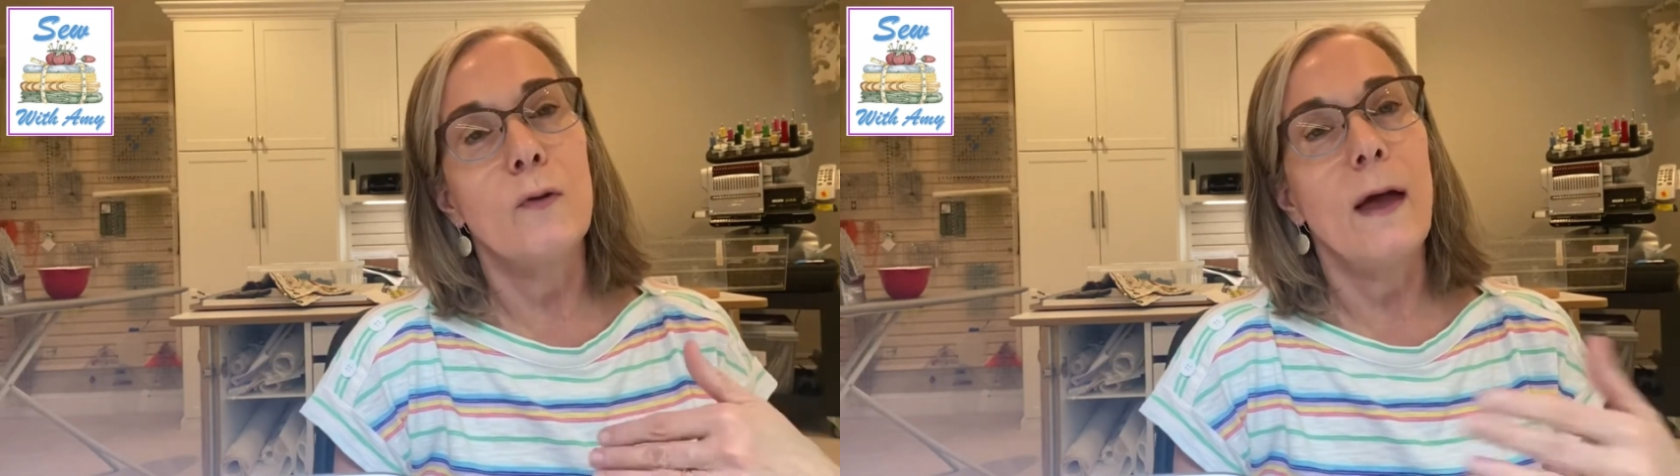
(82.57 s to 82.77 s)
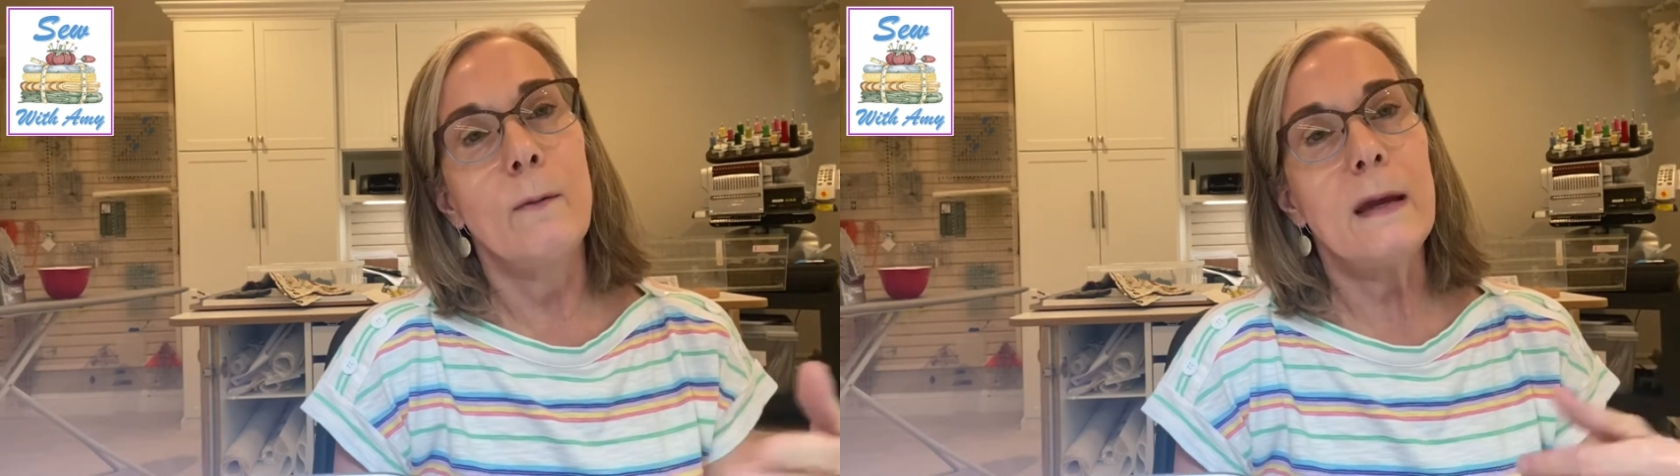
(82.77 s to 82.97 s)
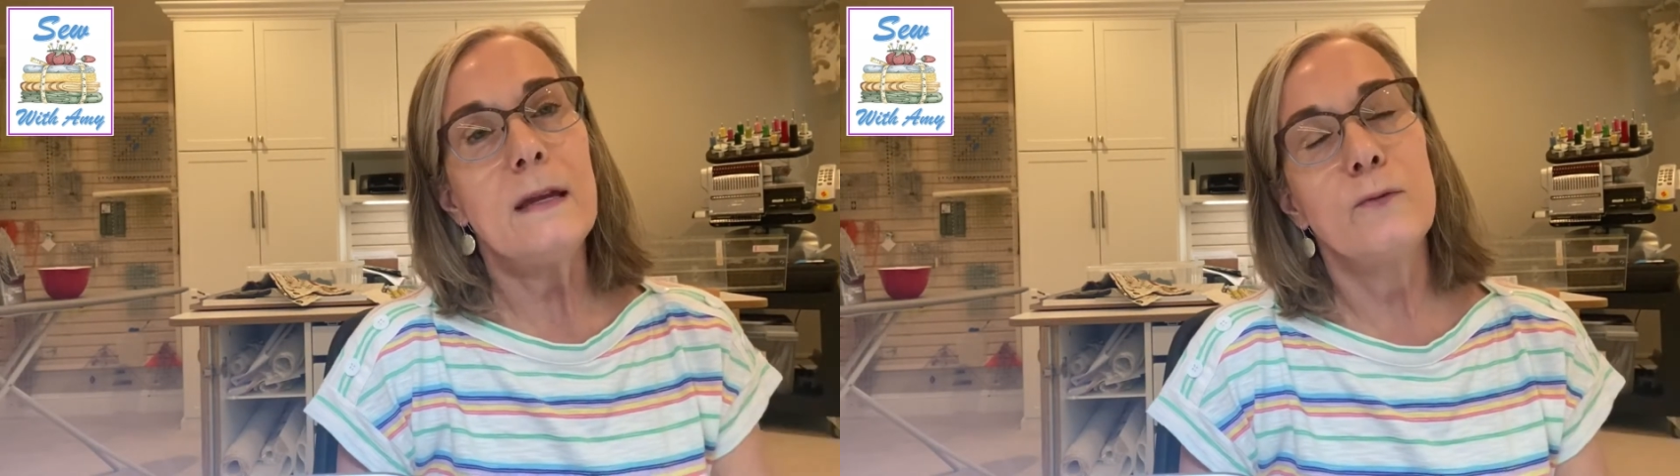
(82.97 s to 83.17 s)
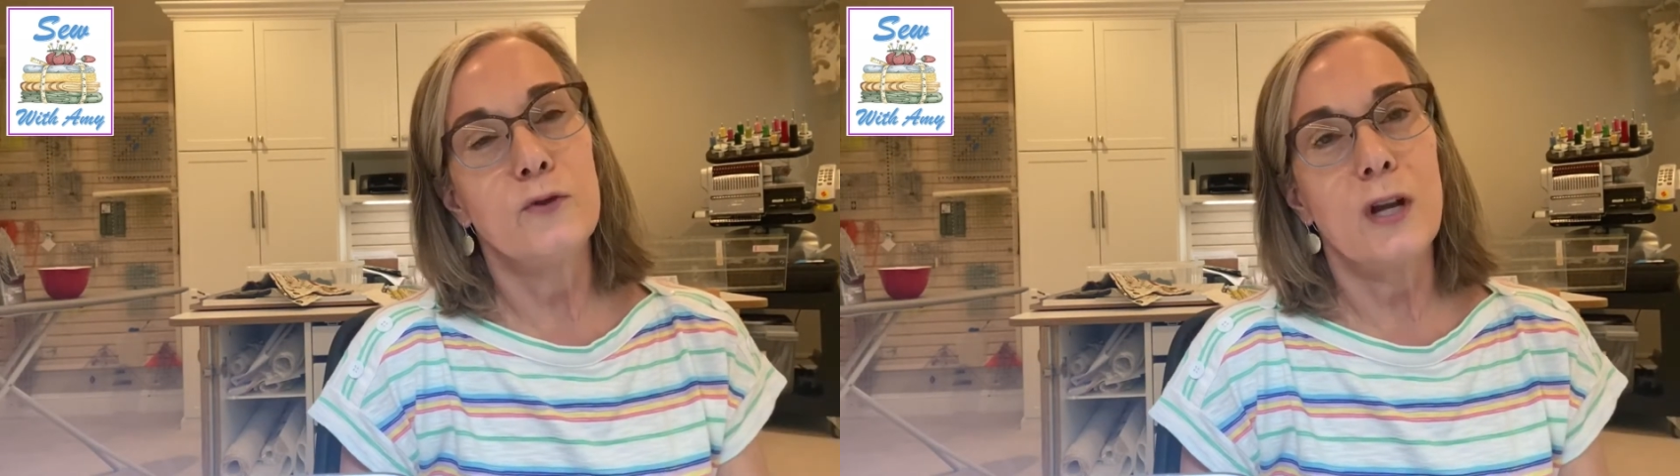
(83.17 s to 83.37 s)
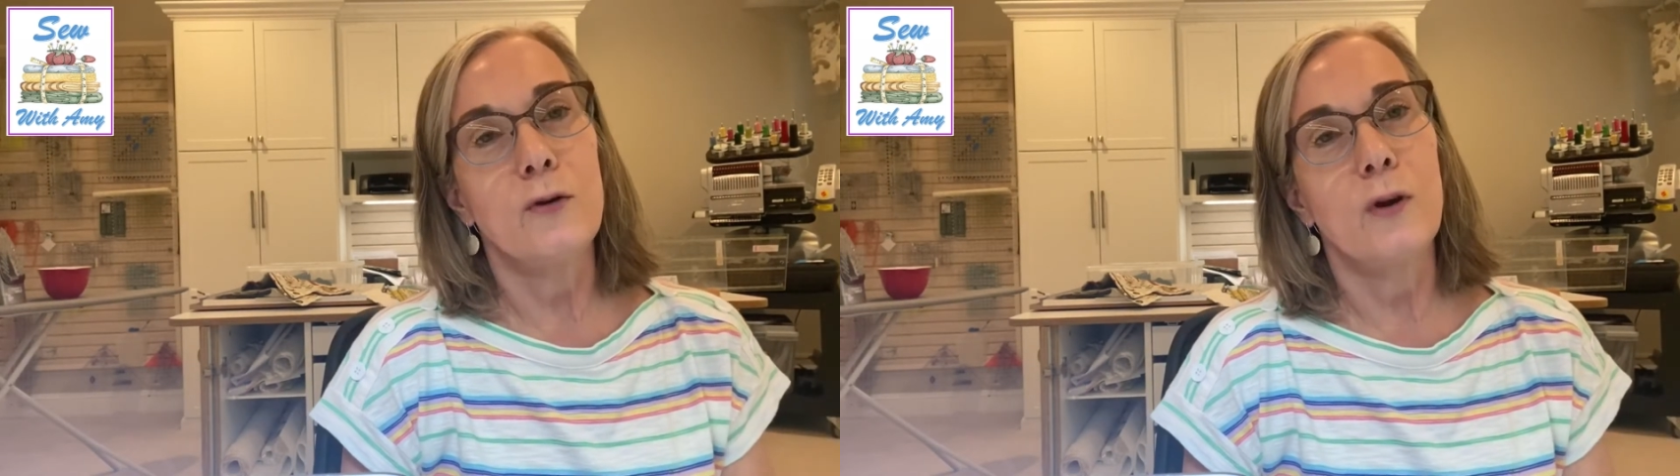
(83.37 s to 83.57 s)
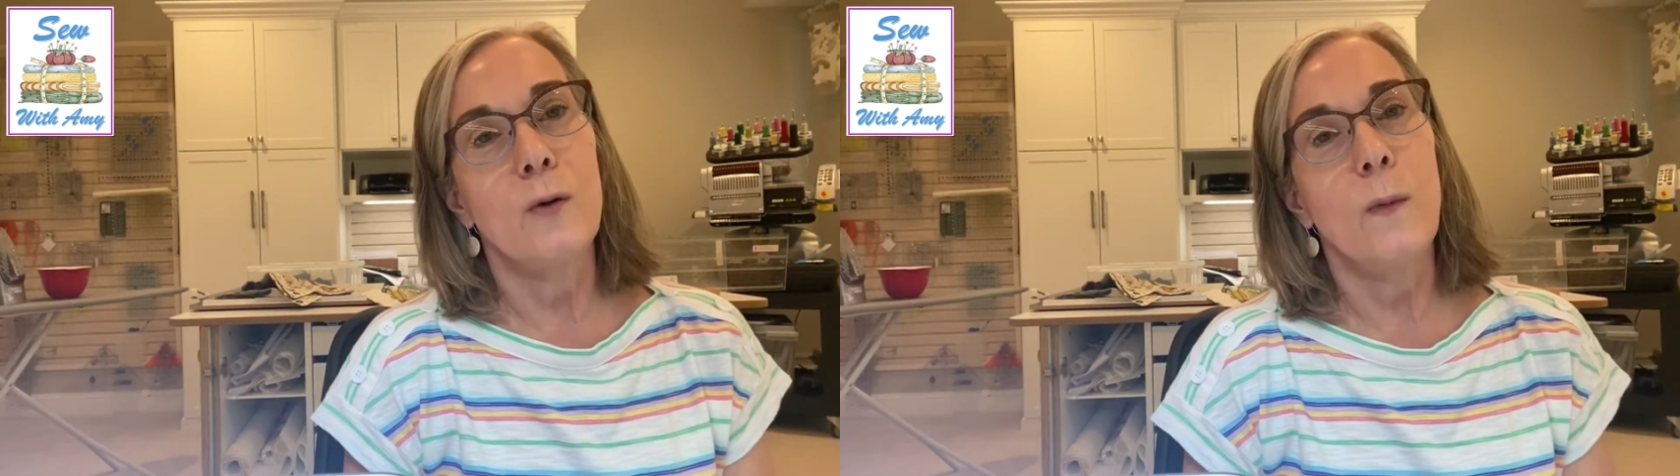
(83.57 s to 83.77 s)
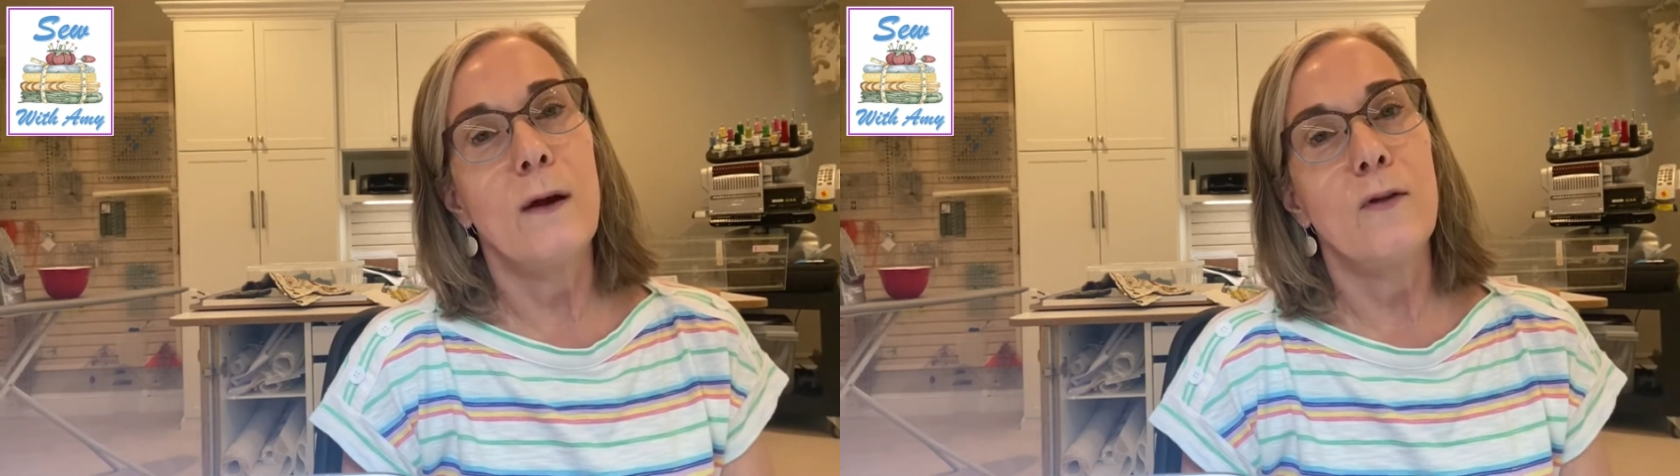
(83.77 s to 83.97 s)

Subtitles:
that way either gender can wear